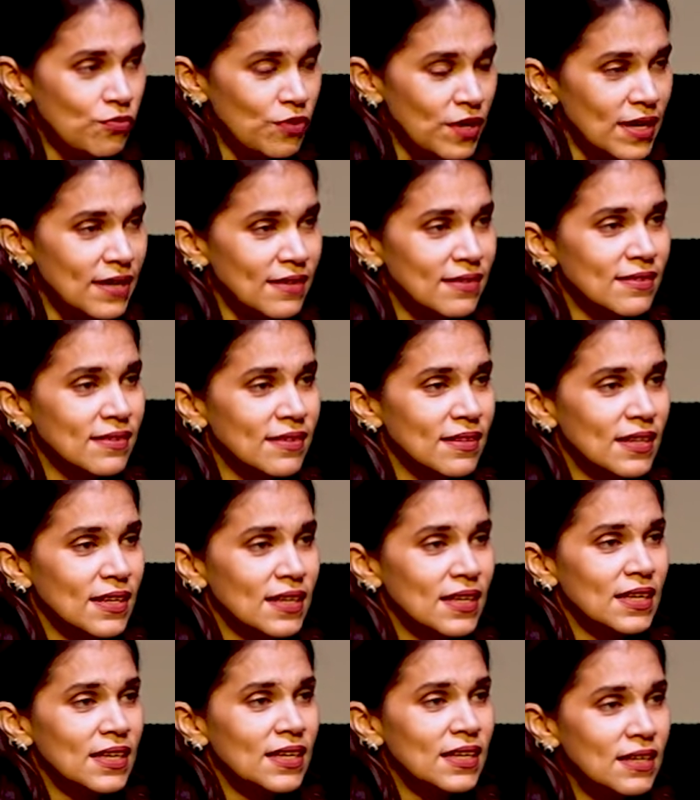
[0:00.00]
to face,
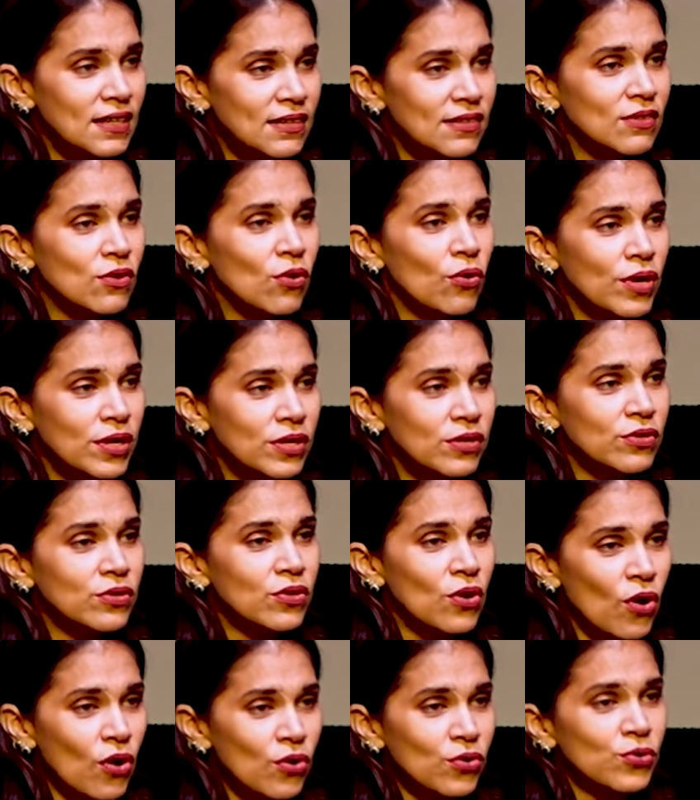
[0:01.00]
He is going to
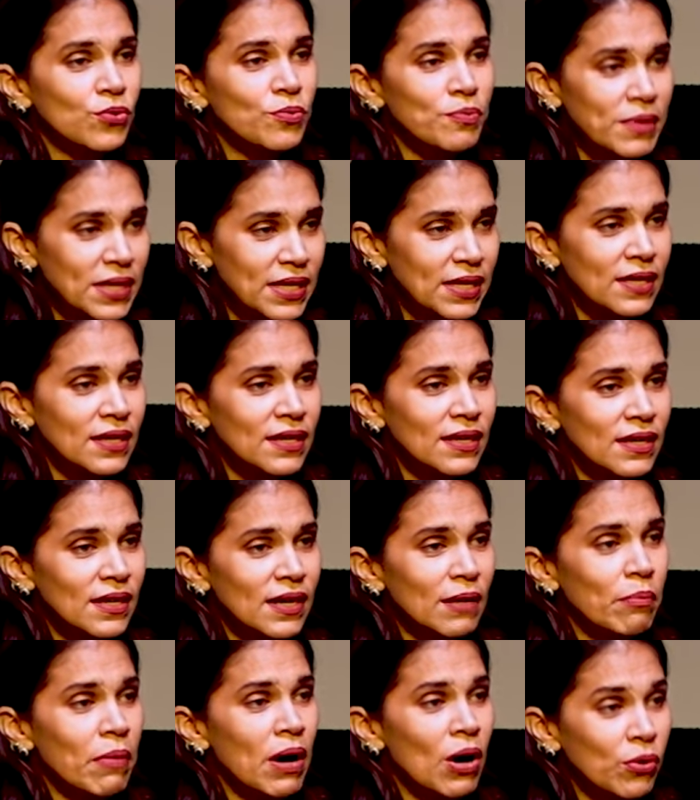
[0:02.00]
talk to me
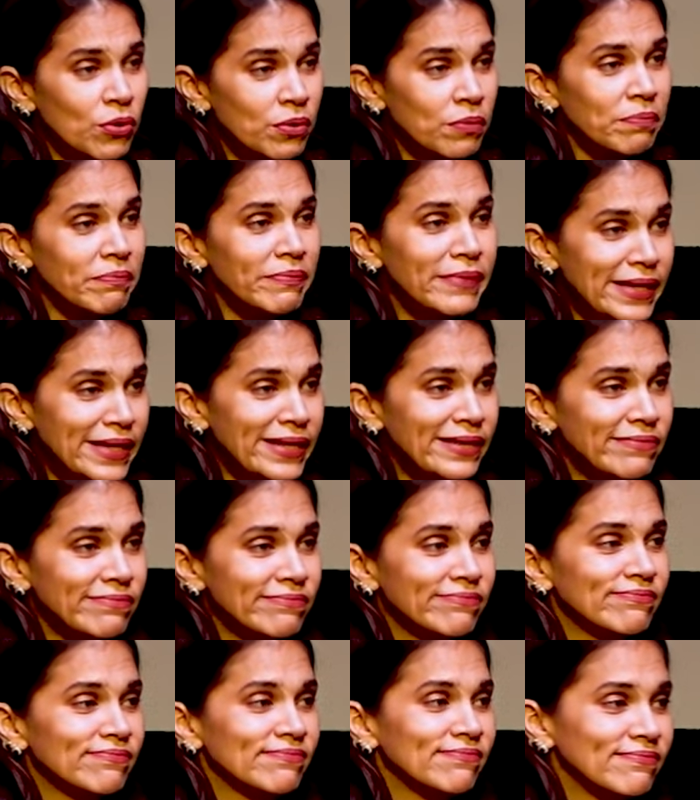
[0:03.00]
about me.
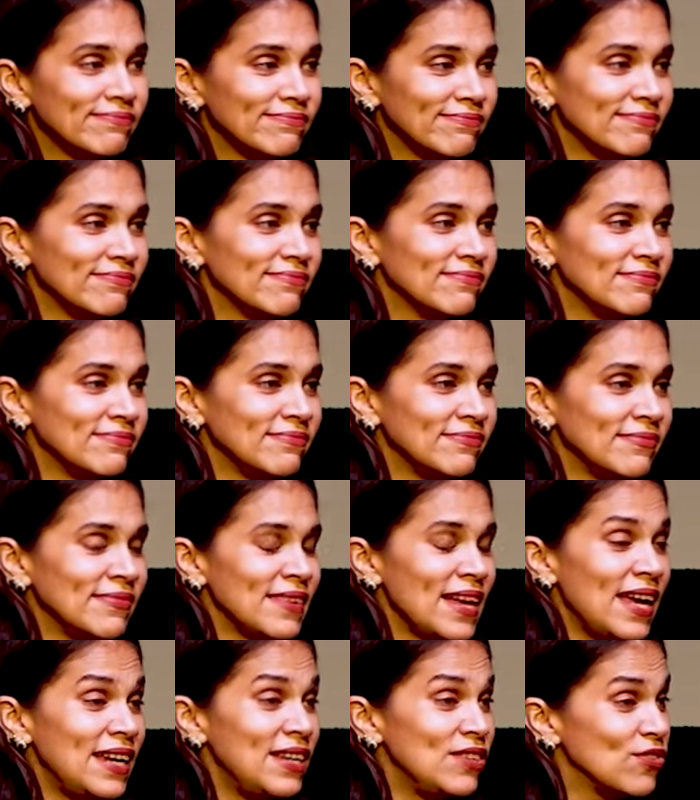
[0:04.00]

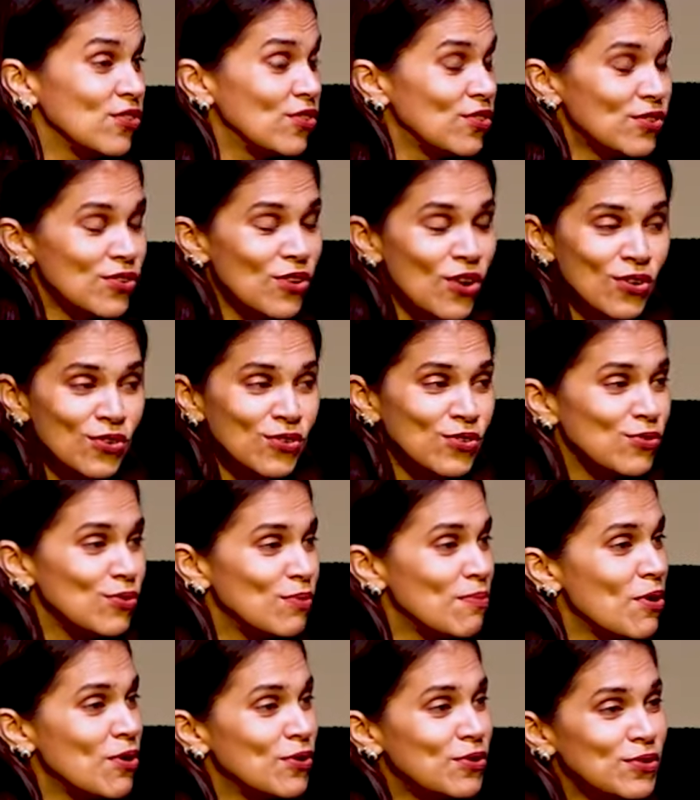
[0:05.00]
And He's going to talk to
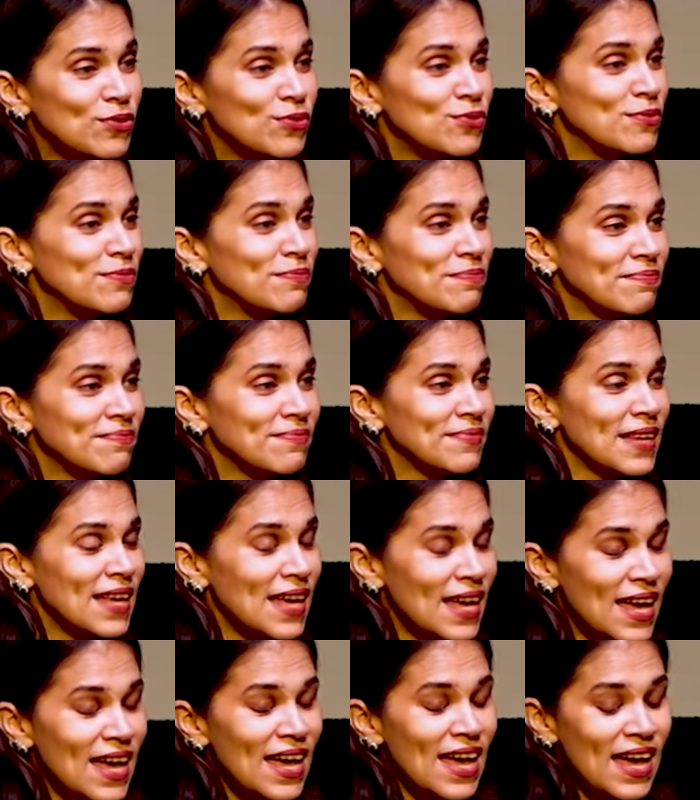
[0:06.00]
you about you.
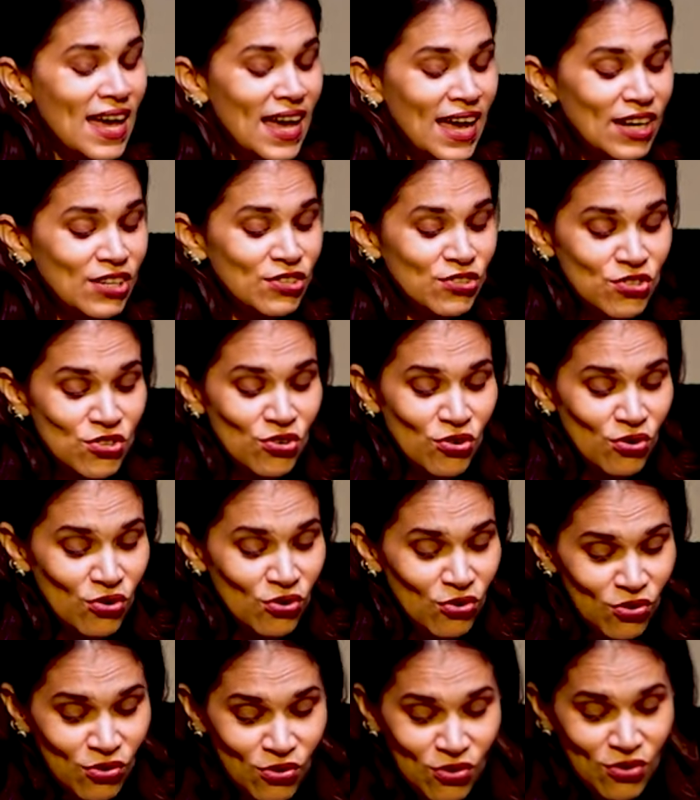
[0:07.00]
And
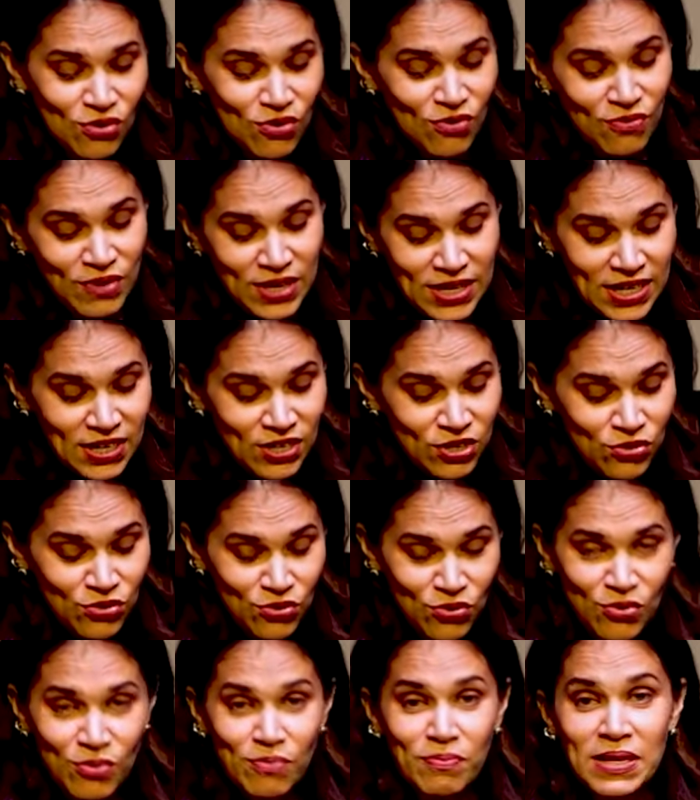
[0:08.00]
so we need
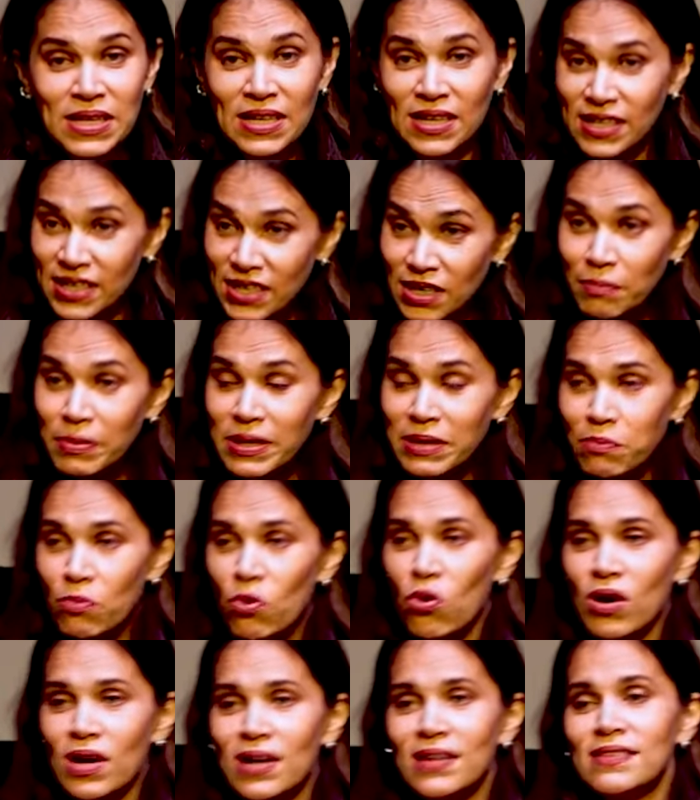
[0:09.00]
to be a little bit
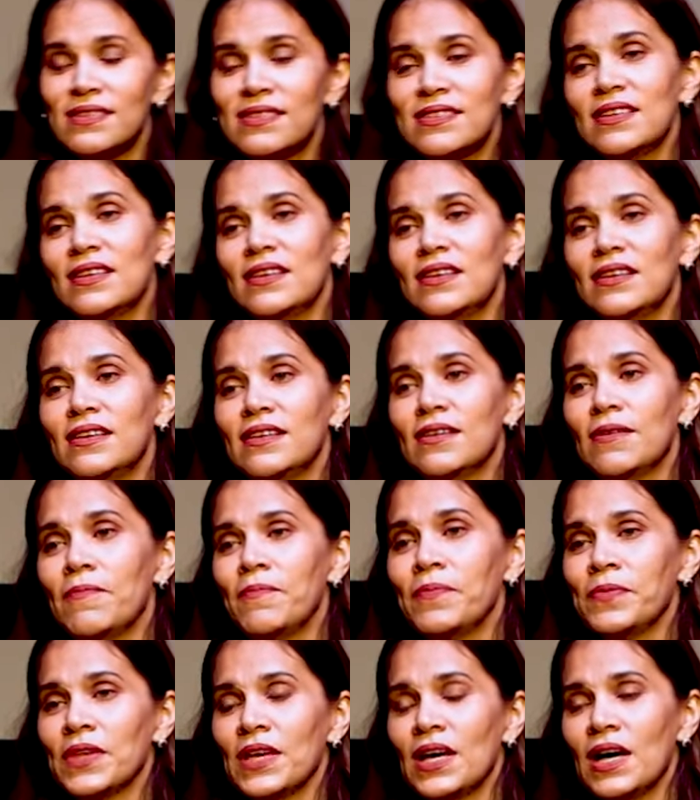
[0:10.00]
more concerned
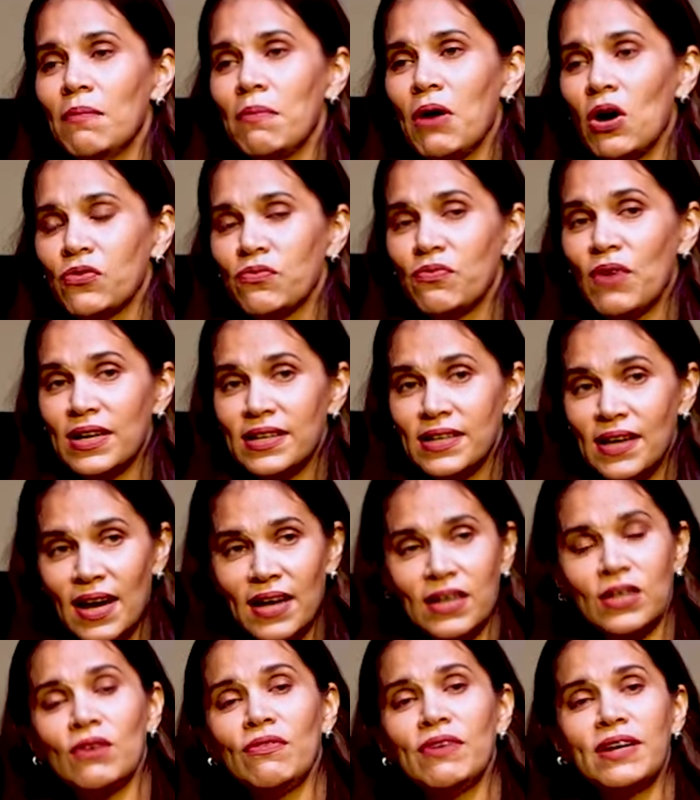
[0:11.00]
about what
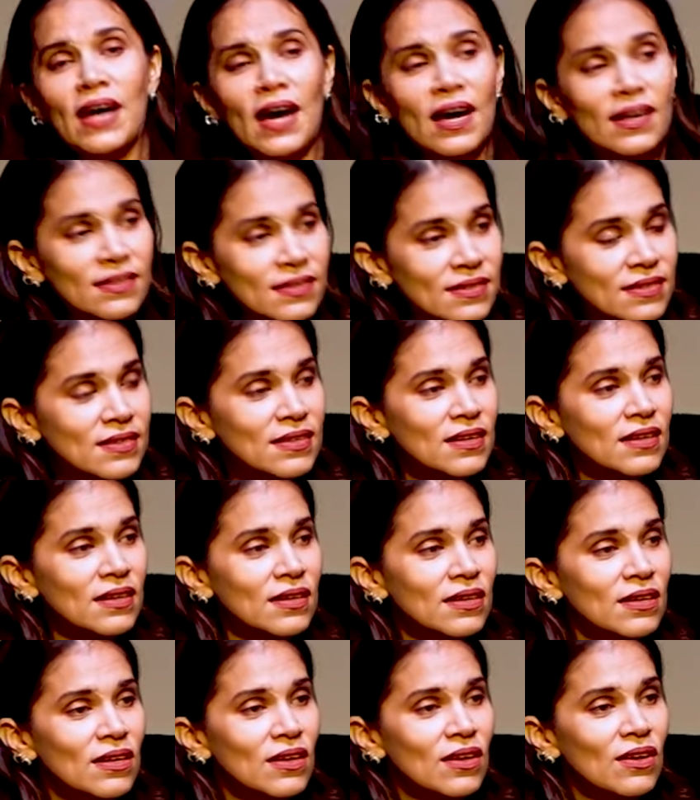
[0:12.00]
kind of an
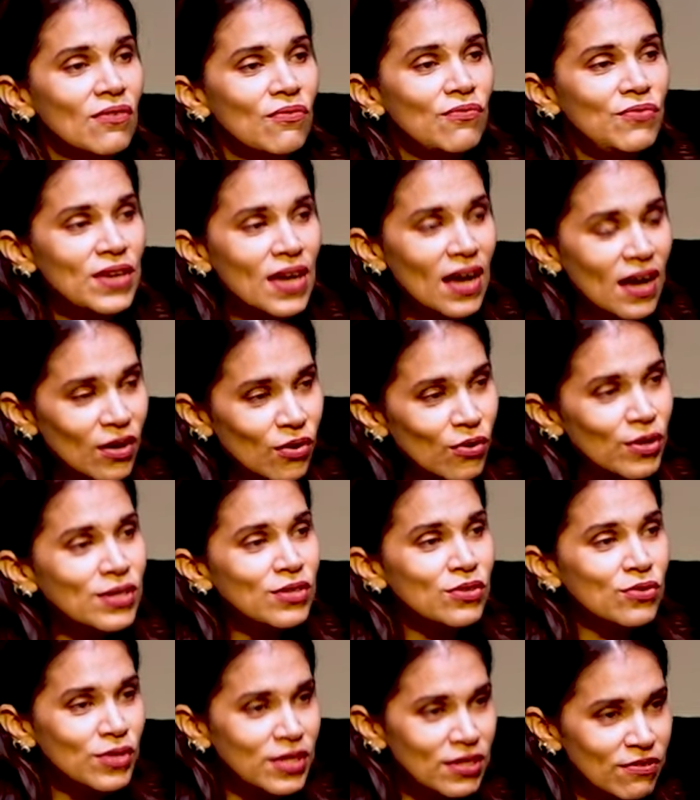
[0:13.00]
answer we are
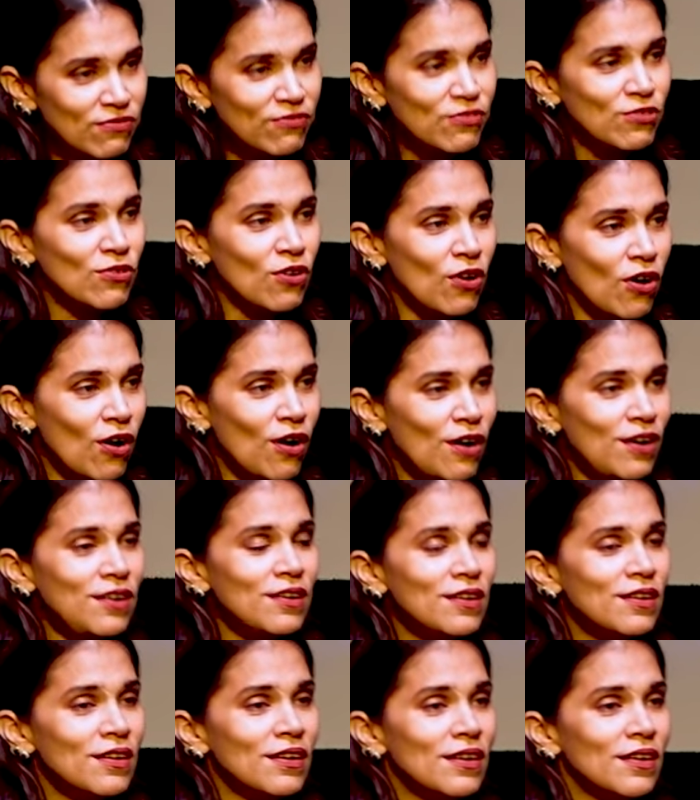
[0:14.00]
going to give to God